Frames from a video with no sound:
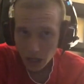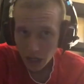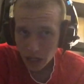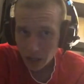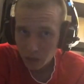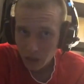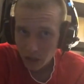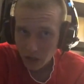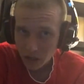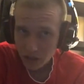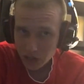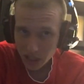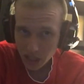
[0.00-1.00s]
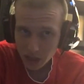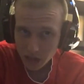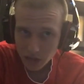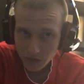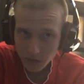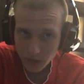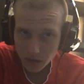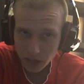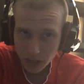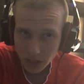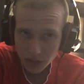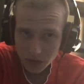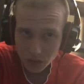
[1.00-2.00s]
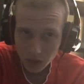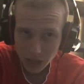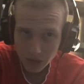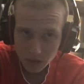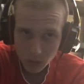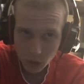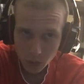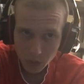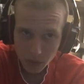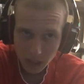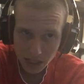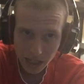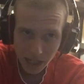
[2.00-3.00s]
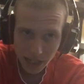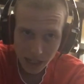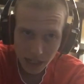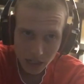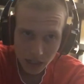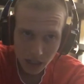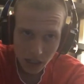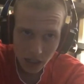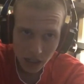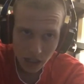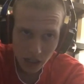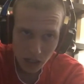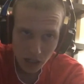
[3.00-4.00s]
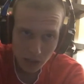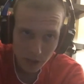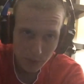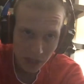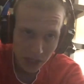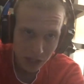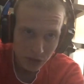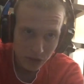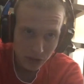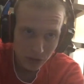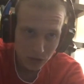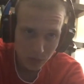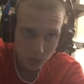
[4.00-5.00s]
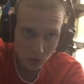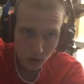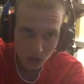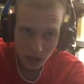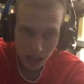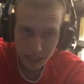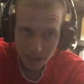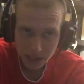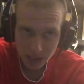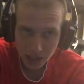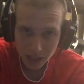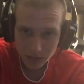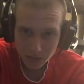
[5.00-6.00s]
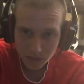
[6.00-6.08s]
And we are exactly 50 days away from opening day. But major news broke last night.